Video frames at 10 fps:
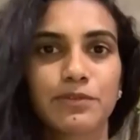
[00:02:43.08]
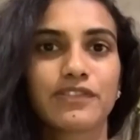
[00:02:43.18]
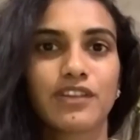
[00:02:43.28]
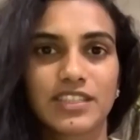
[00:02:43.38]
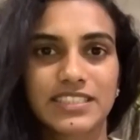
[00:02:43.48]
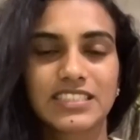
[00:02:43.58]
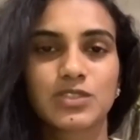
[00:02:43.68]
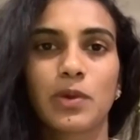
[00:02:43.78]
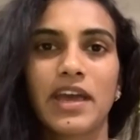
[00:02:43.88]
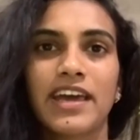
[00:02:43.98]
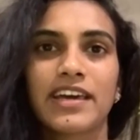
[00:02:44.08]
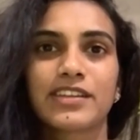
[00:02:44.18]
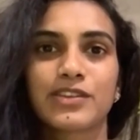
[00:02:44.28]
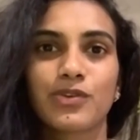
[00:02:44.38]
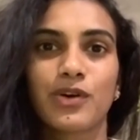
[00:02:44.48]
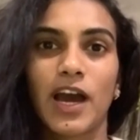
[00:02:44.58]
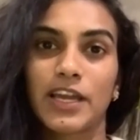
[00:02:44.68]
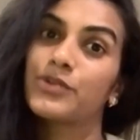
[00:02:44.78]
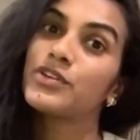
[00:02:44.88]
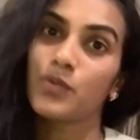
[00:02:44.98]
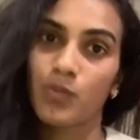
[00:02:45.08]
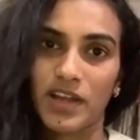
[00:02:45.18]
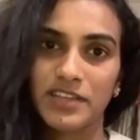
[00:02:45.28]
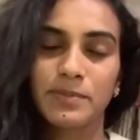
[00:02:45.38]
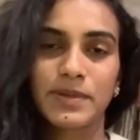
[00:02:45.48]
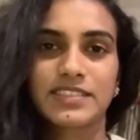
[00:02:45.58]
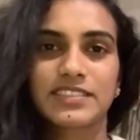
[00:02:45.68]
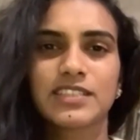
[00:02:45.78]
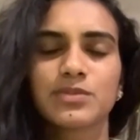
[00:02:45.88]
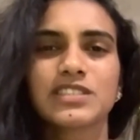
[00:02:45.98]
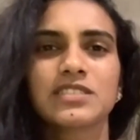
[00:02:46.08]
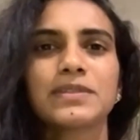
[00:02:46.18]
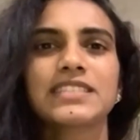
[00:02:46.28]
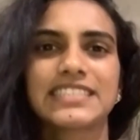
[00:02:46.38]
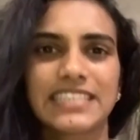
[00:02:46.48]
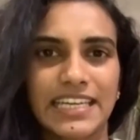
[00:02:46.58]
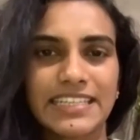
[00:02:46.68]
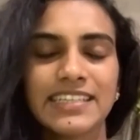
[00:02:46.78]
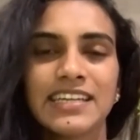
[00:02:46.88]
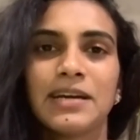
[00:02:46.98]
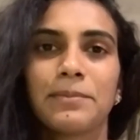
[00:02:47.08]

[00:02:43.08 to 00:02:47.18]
a couple of losses where, I could have won, but it was a bit sad.